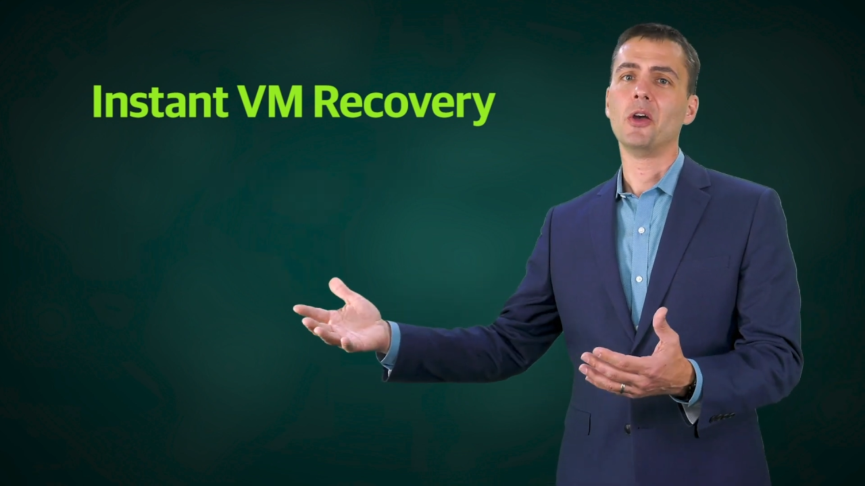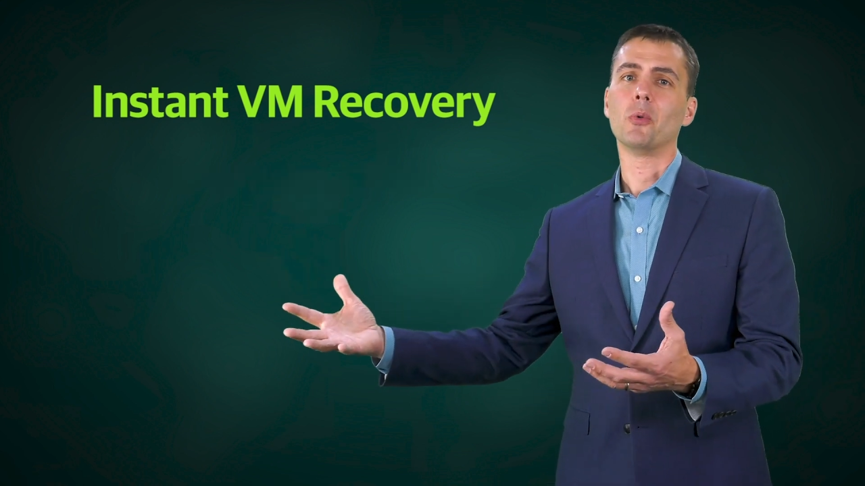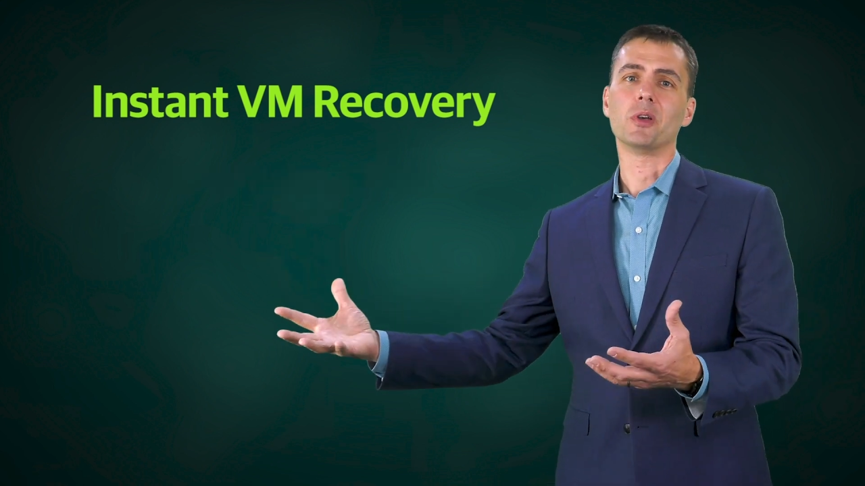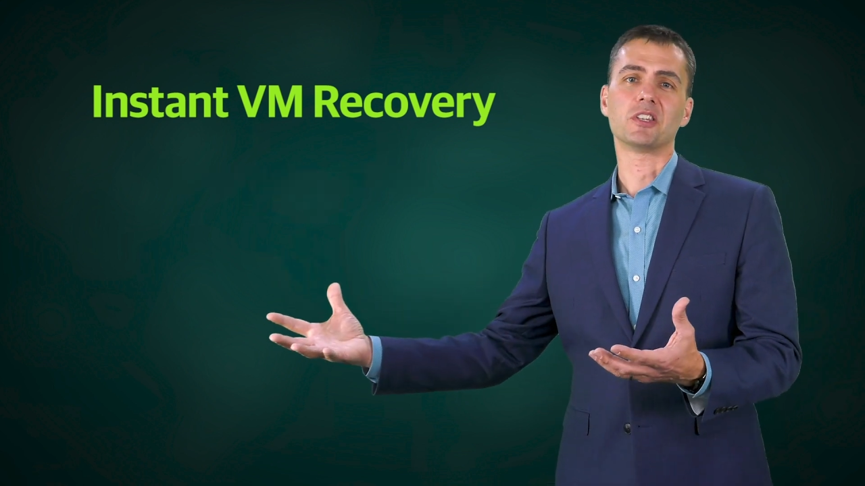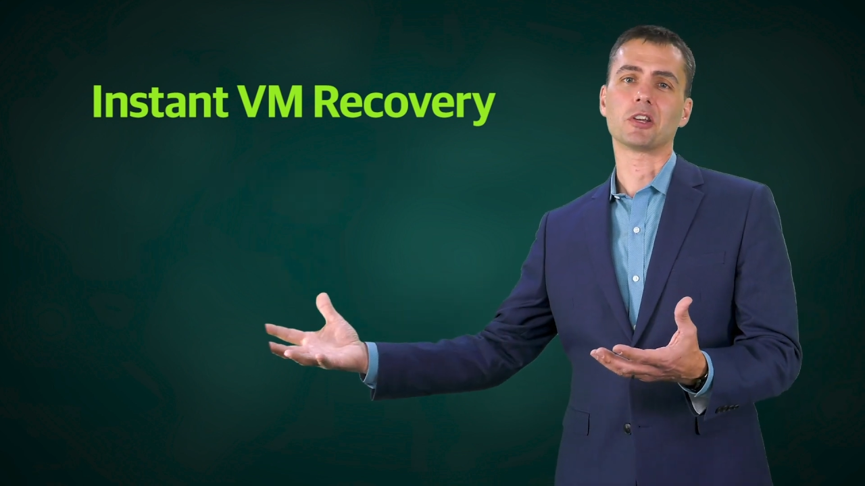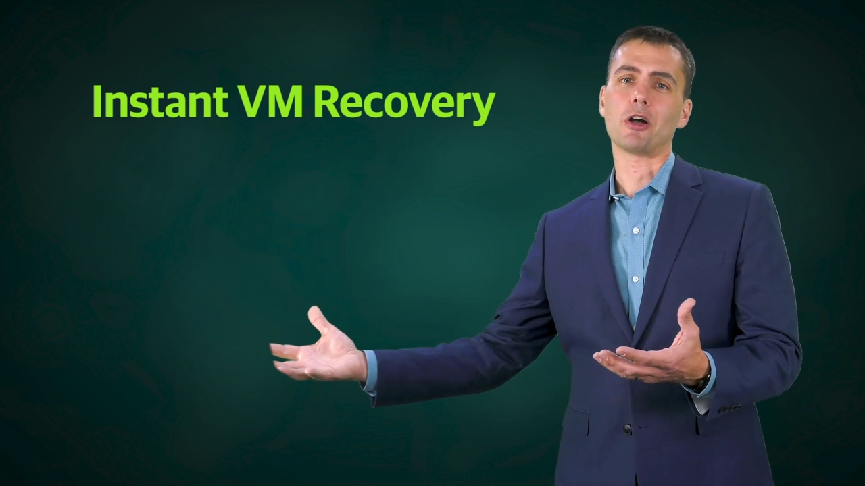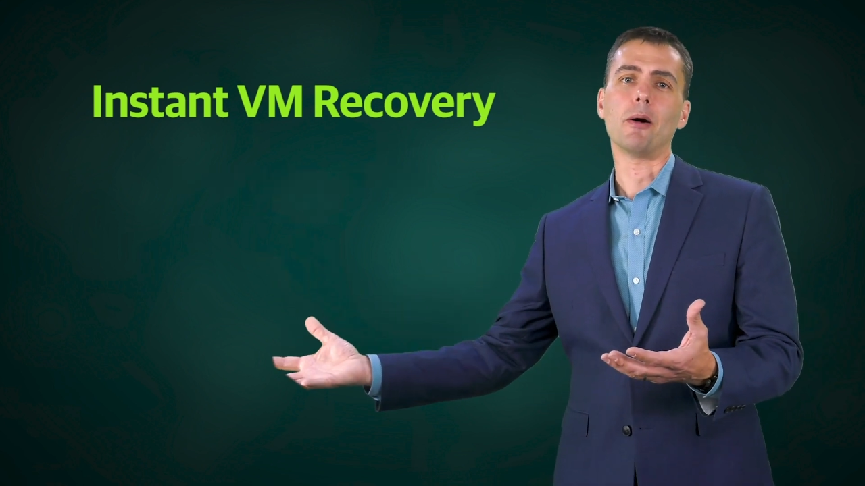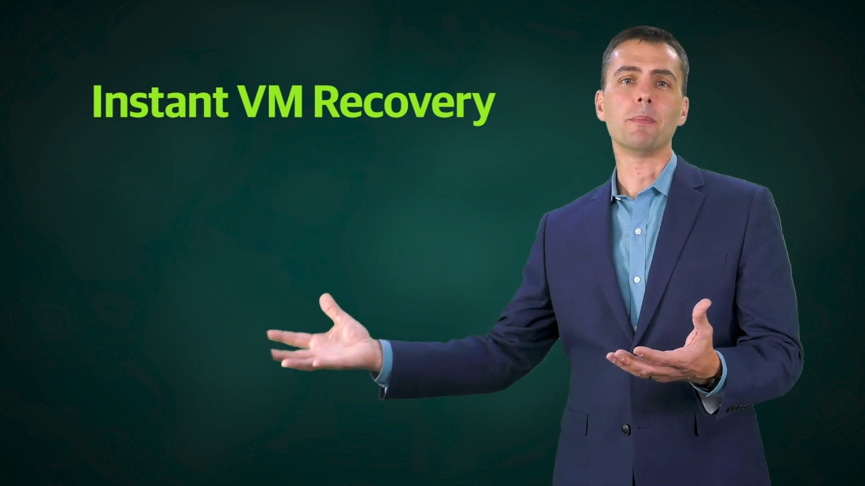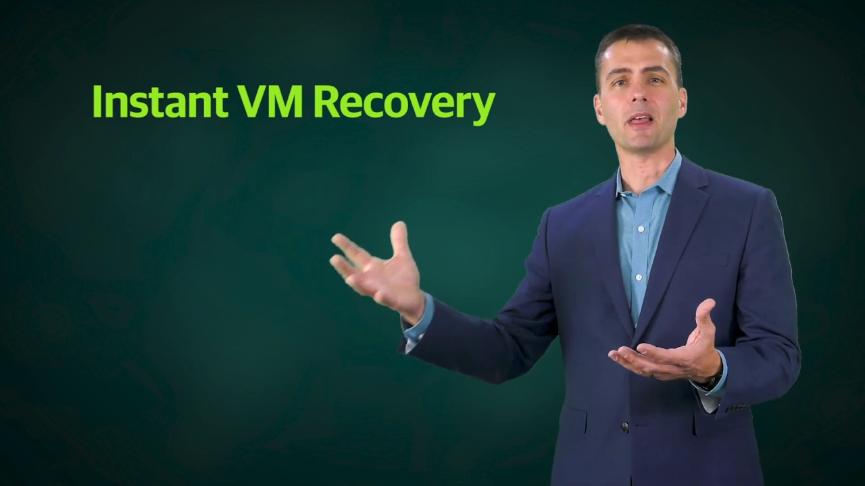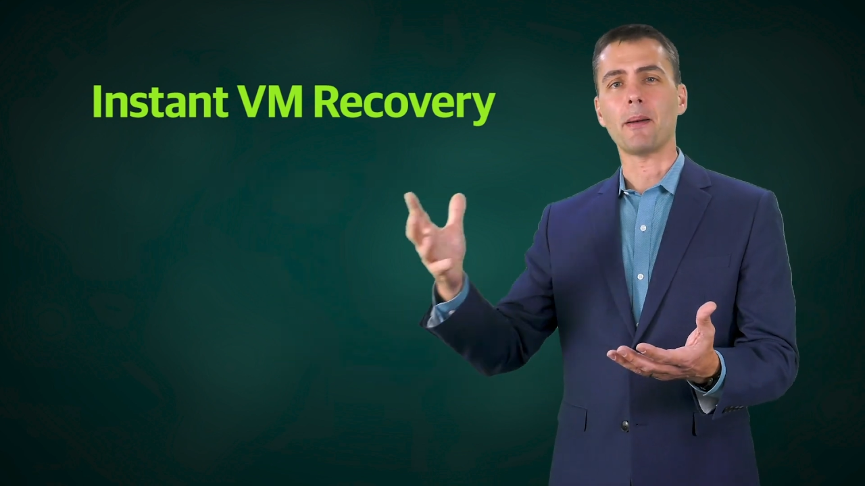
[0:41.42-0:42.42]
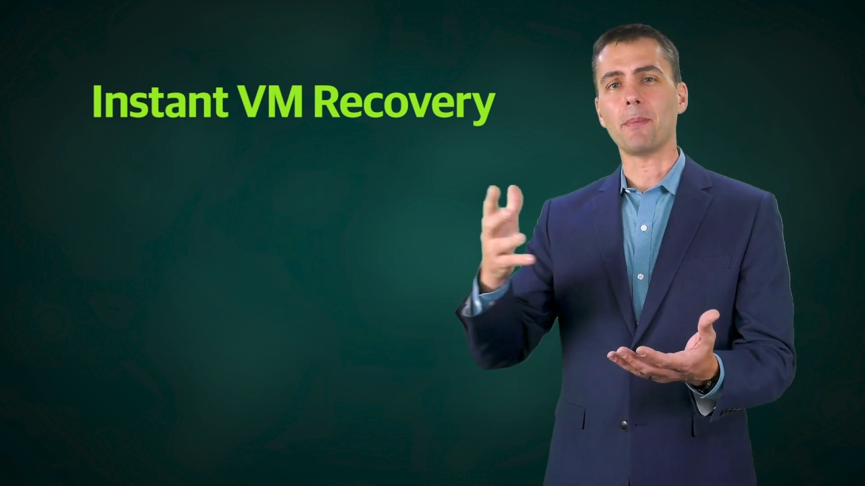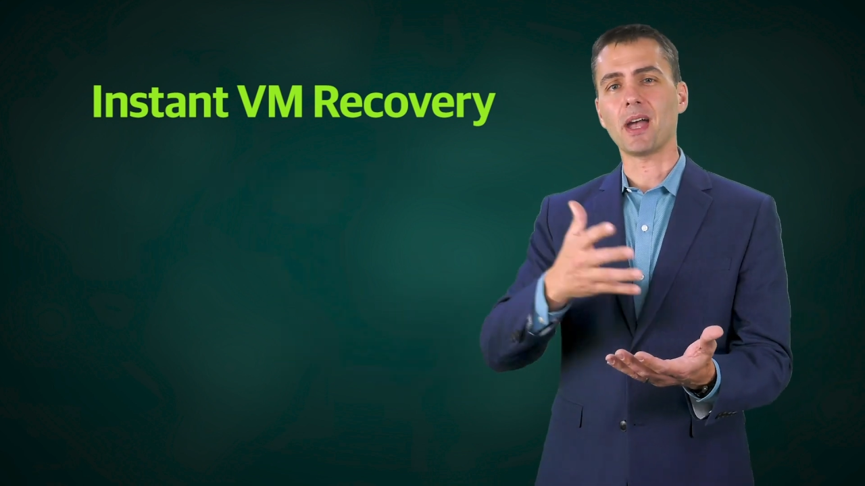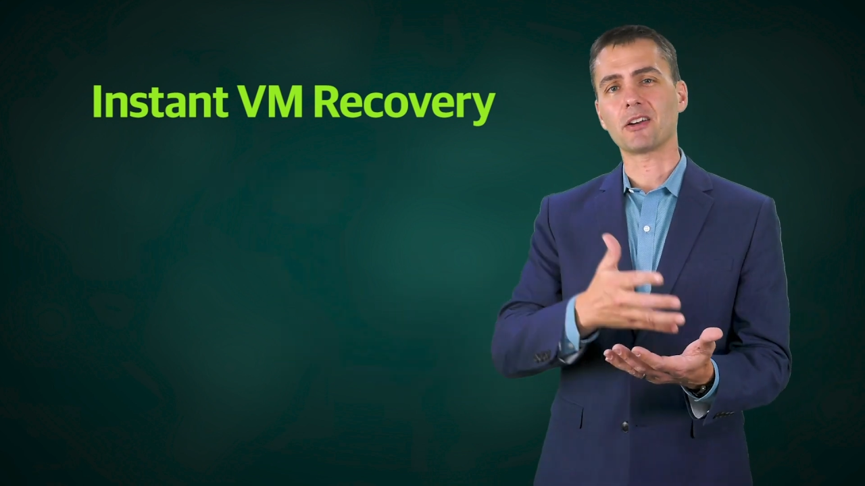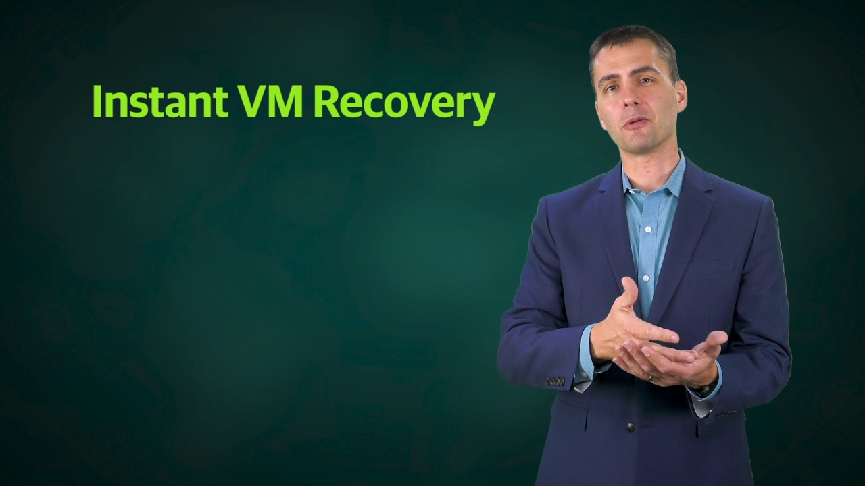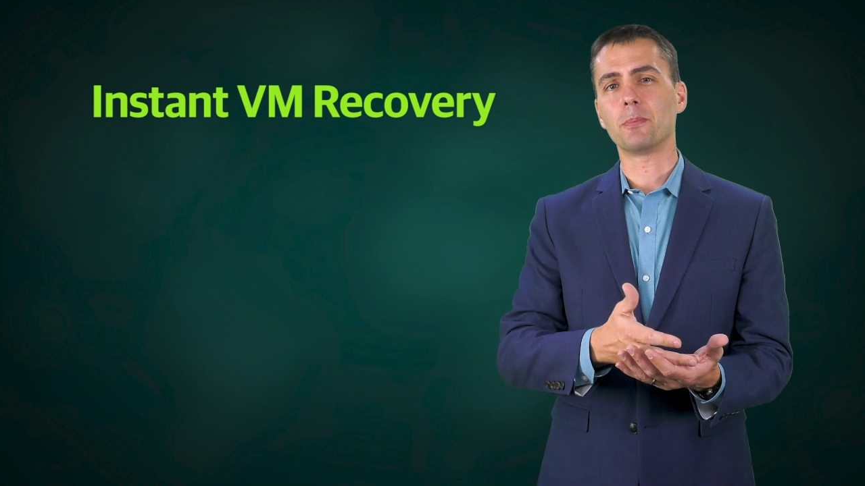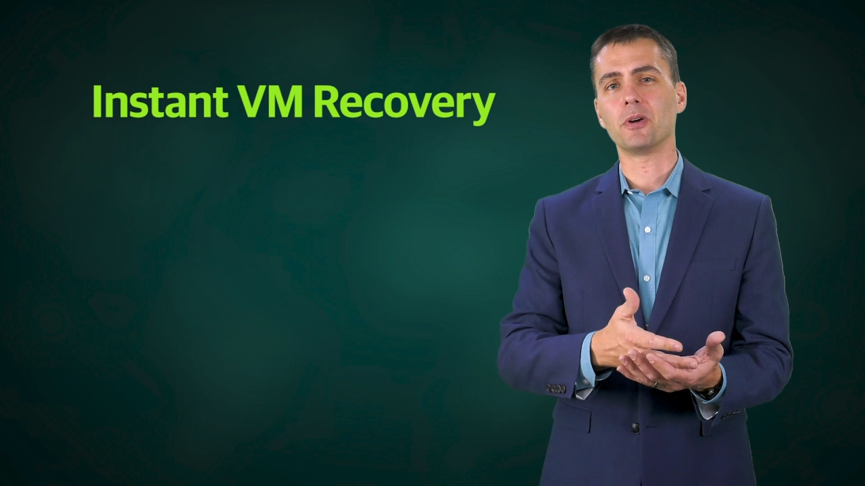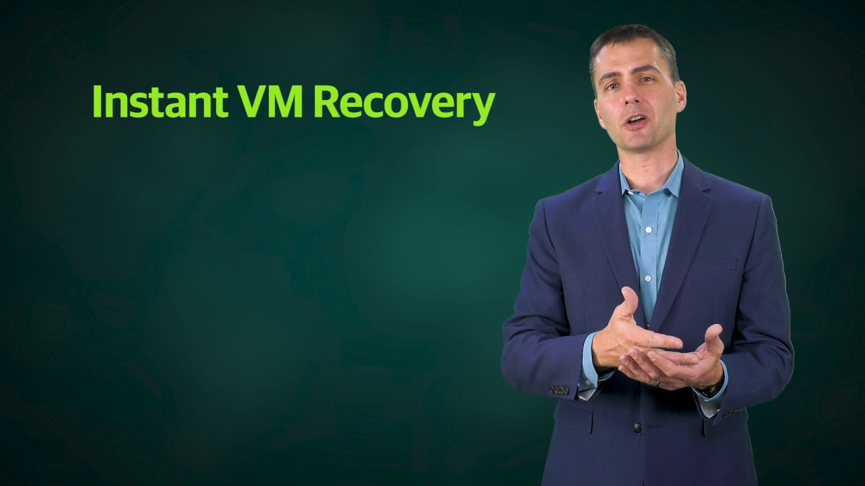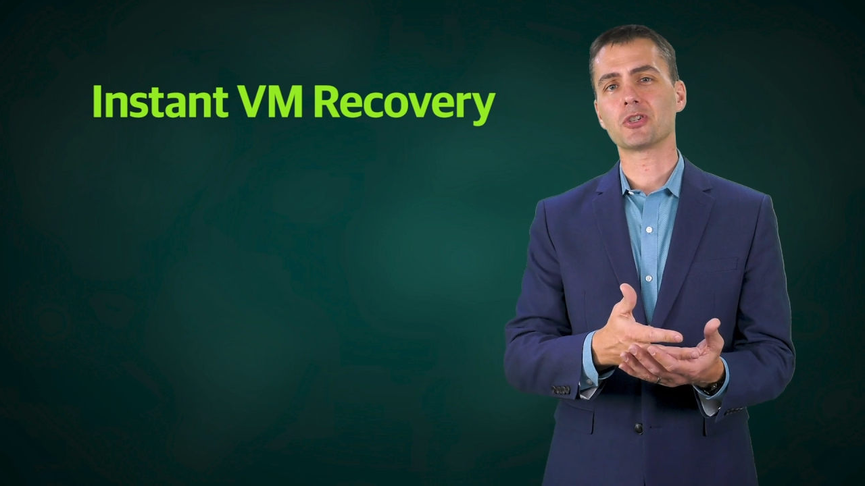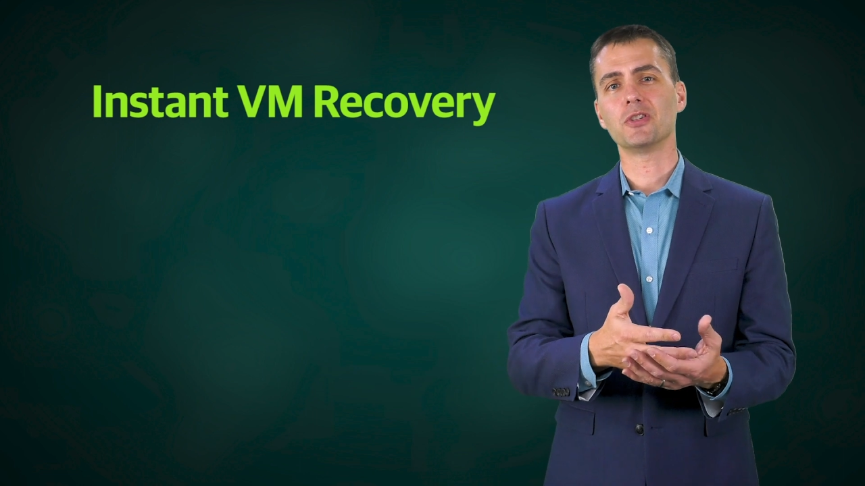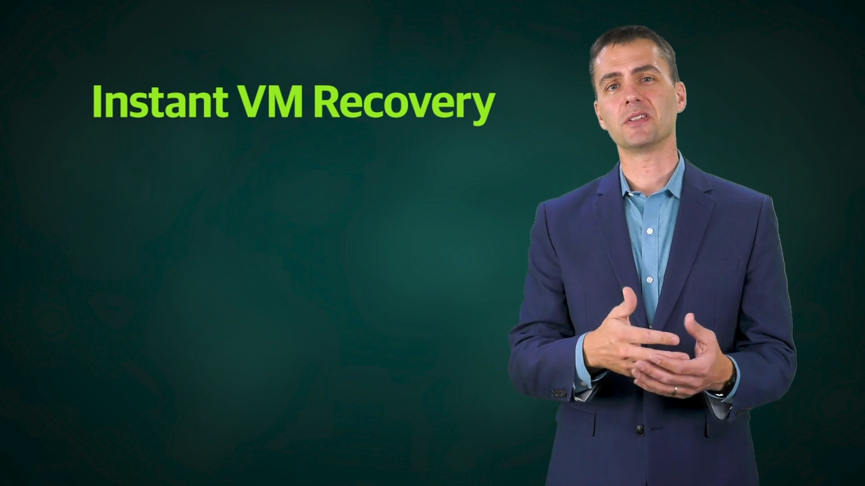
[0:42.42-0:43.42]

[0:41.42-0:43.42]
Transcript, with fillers: was to copy that back to the production